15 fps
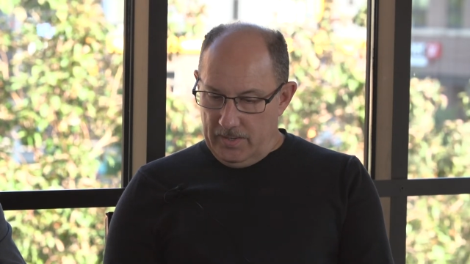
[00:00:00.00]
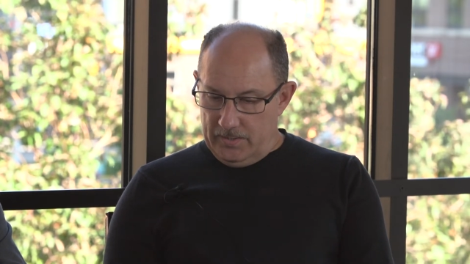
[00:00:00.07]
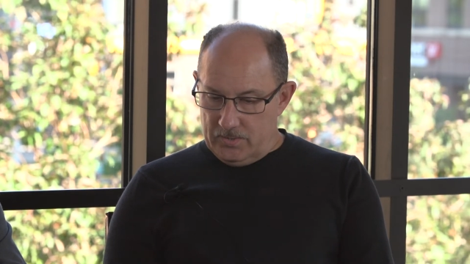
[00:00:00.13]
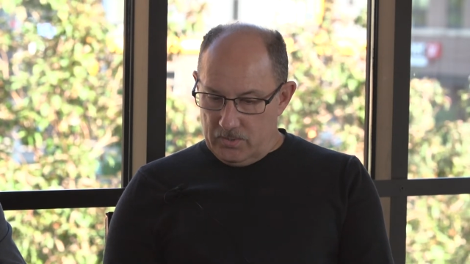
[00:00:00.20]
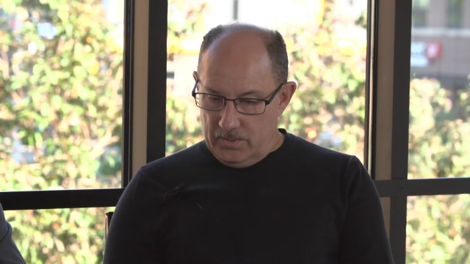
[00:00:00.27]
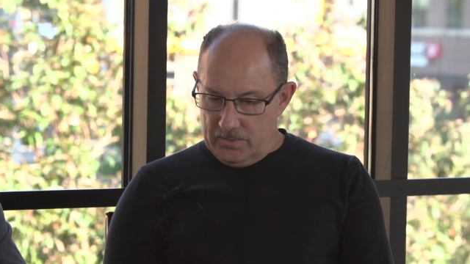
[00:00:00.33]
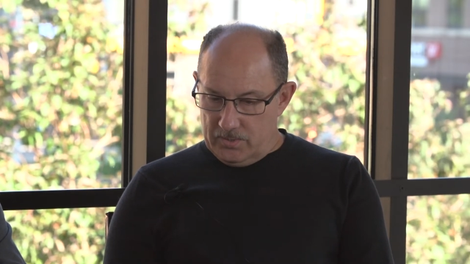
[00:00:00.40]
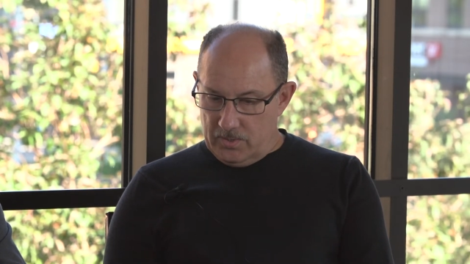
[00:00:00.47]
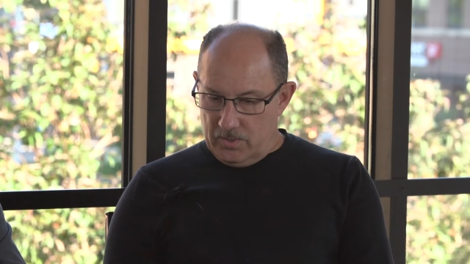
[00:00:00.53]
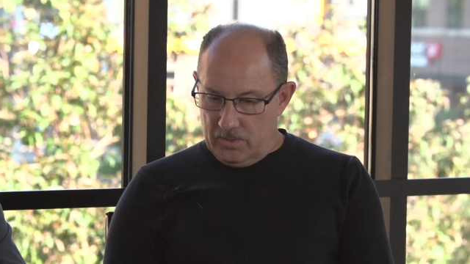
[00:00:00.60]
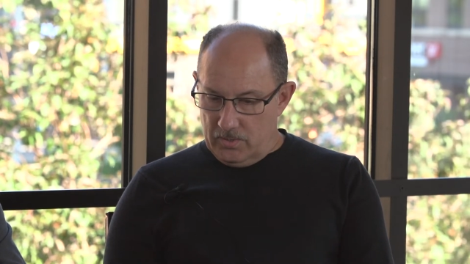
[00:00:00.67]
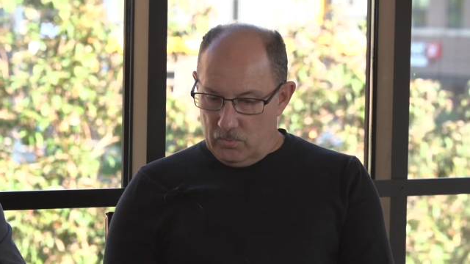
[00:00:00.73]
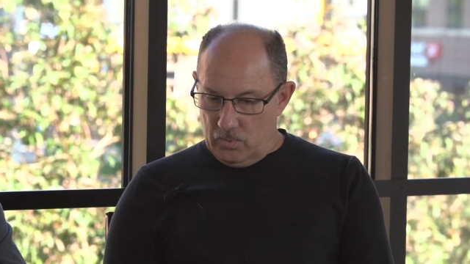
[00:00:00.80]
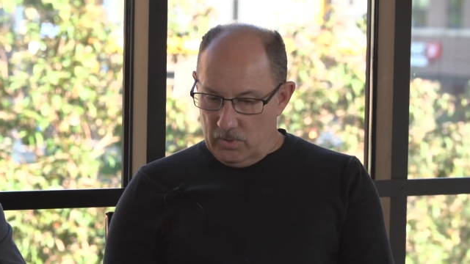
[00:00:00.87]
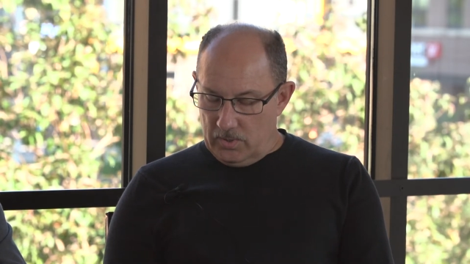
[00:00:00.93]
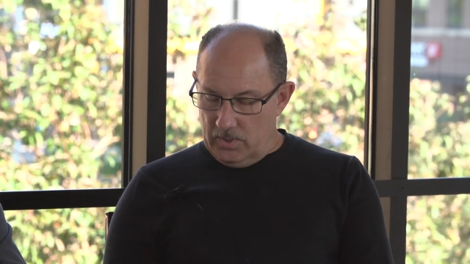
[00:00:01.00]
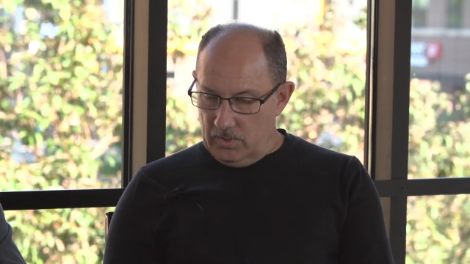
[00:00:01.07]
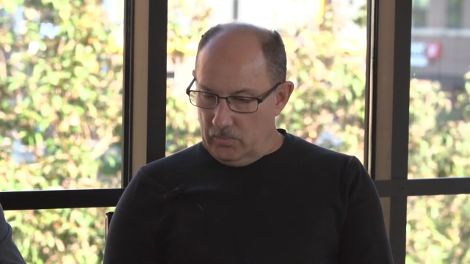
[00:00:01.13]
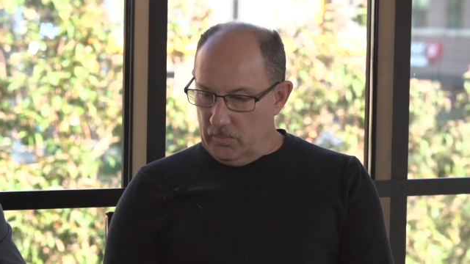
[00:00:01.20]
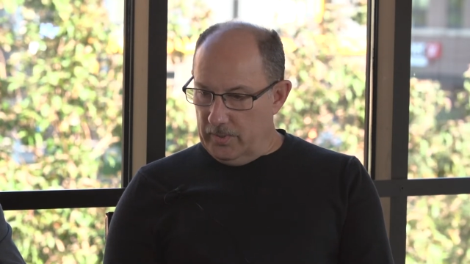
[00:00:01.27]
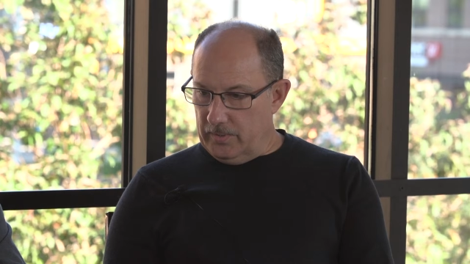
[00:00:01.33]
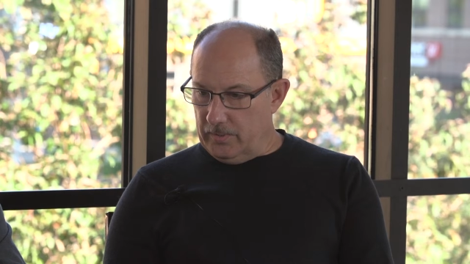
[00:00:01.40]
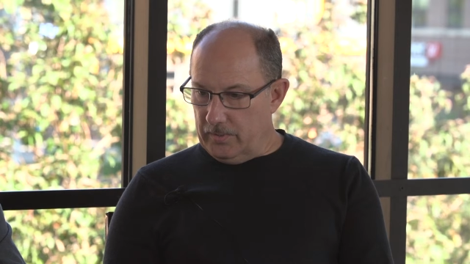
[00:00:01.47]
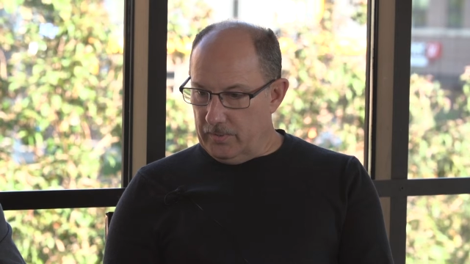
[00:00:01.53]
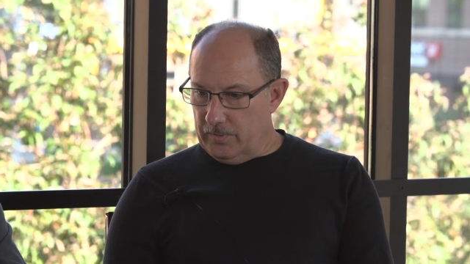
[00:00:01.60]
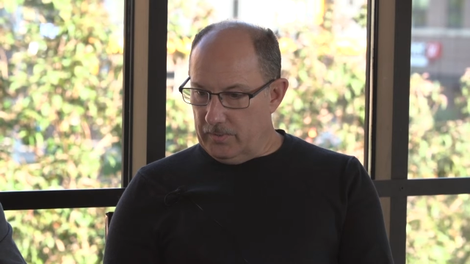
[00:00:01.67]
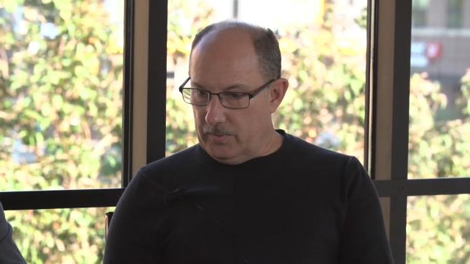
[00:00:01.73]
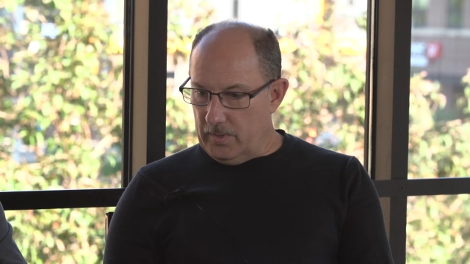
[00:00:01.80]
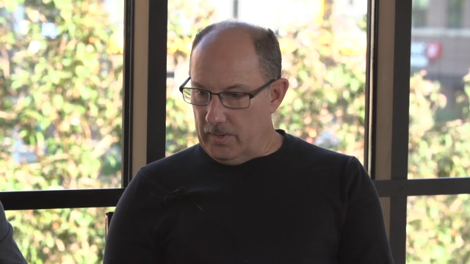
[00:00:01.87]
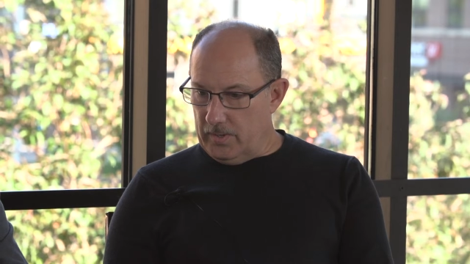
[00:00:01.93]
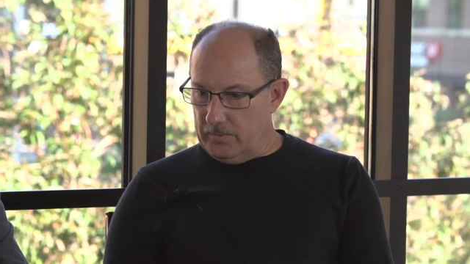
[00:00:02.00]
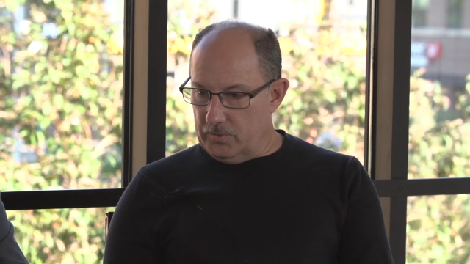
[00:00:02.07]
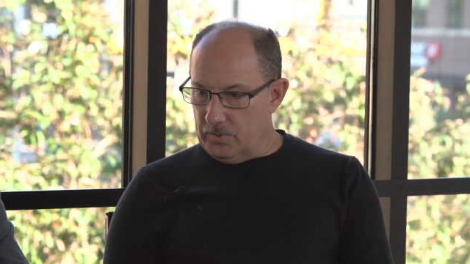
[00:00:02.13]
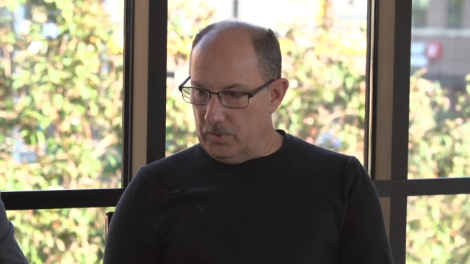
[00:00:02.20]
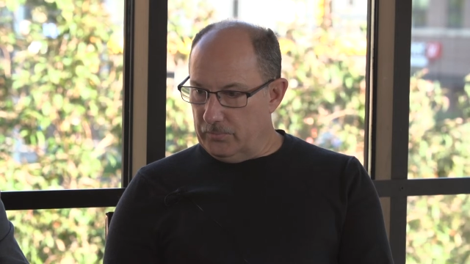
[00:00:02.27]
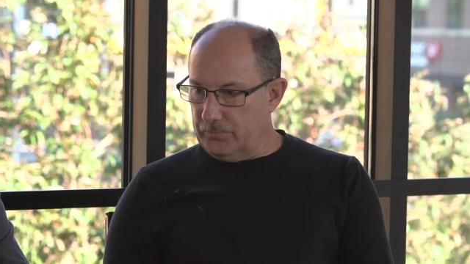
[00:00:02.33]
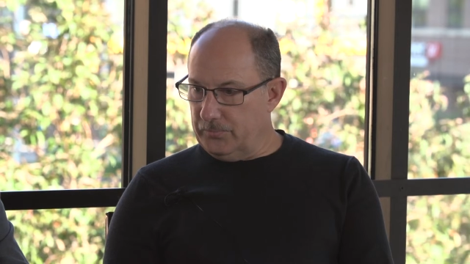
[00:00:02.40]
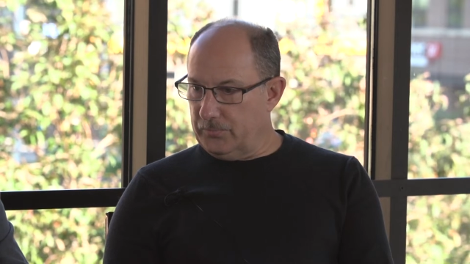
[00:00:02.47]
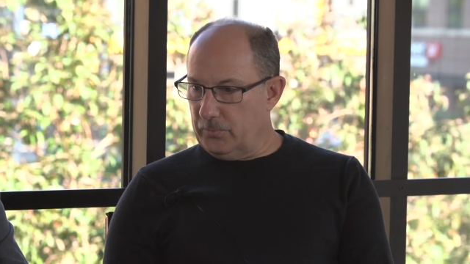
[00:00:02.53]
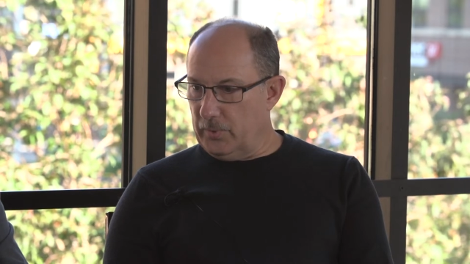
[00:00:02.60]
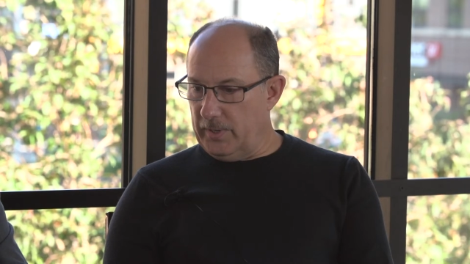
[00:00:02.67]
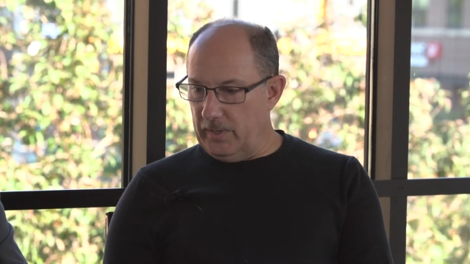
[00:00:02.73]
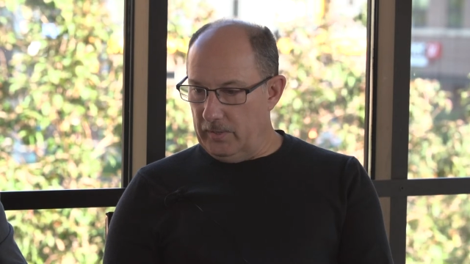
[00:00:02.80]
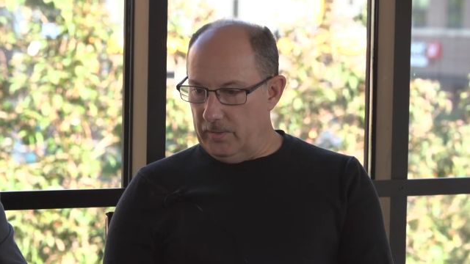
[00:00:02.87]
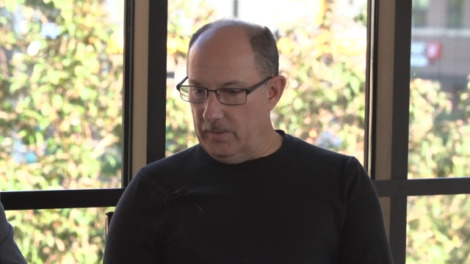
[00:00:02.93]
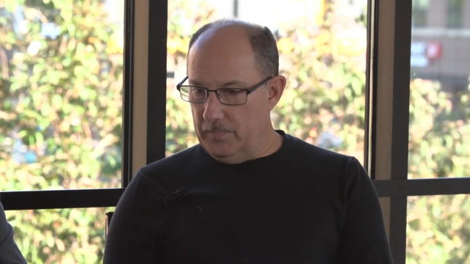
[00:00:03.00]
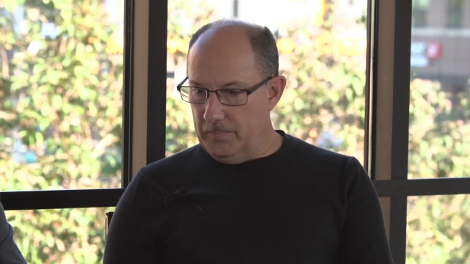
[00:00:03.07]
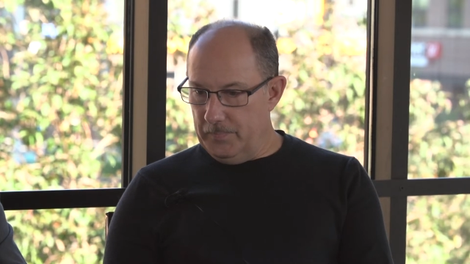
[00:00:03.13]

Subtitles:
And so I started working with Joe Freed,